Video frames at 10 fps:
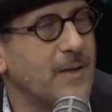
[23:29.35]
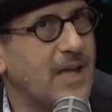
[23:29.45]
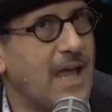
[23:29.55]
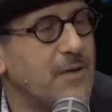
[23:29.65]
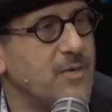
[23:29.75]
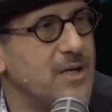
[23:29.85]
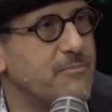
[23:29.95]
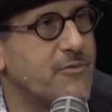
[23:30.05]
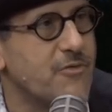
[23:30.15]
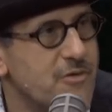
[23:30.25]
can we
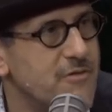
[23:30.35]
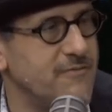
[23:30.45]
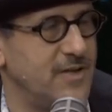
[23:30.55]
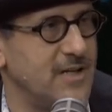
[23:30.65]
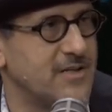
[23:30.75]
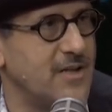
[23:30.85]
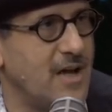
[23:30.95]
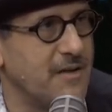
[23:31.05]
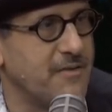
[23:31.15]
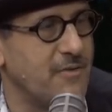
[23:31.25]
prove that it's not
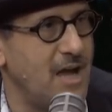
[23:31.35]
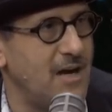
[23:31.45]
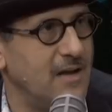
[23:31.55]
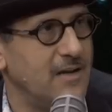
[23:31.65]
a threat,